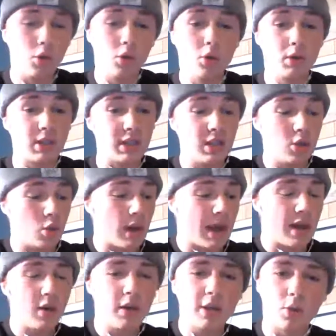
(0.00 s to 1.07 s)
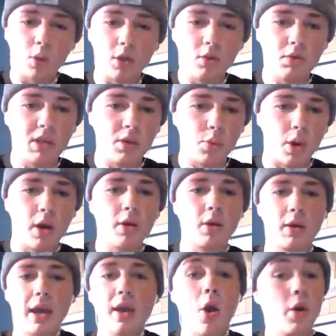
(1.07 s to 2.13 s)
You analyze what you did
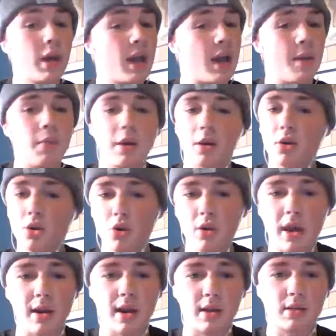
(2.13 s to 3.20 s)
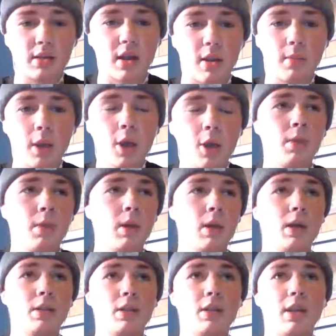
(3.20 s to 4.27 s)
wrong. Okay, I'm not going to do that next time.
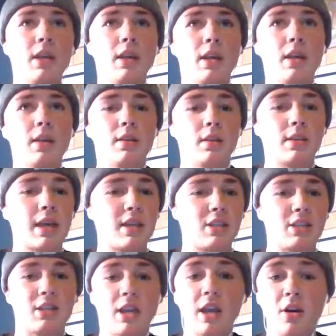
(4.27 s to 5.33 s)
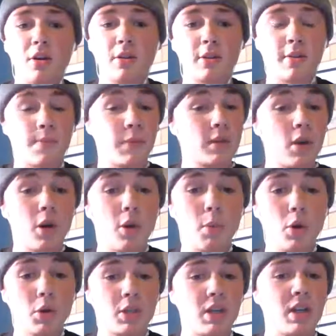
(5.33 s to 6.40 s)
because the thing is that sales is all
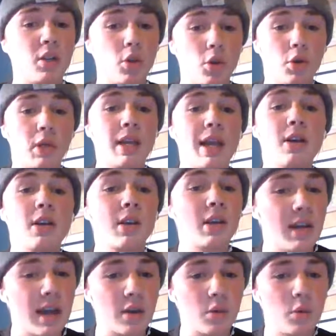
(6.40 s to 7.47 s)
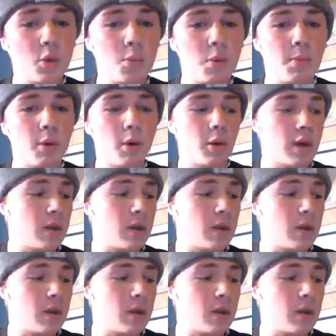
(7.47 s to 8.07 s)
emotion and learning how to connect with people.